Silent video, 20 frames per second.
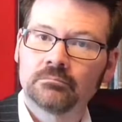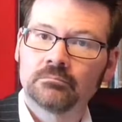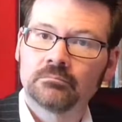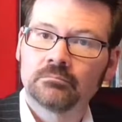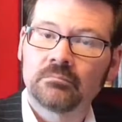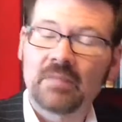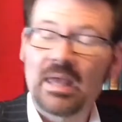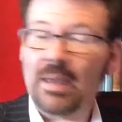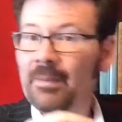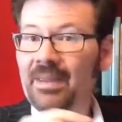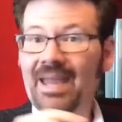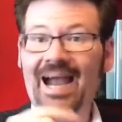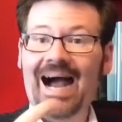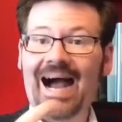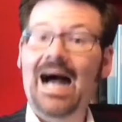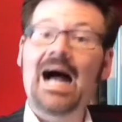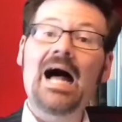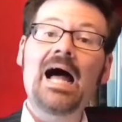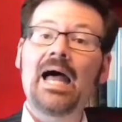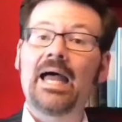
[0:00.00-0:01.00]
Maybe
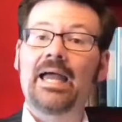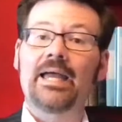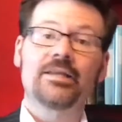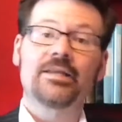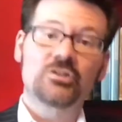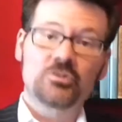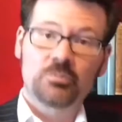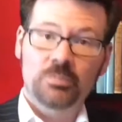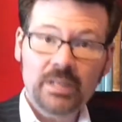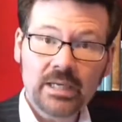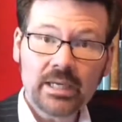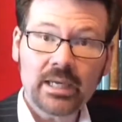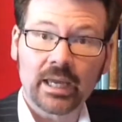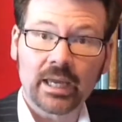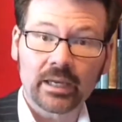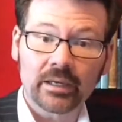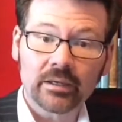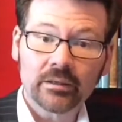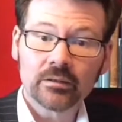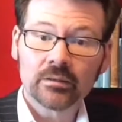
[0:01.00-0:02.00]
I
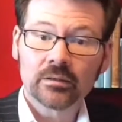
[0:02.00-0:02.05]
speaking,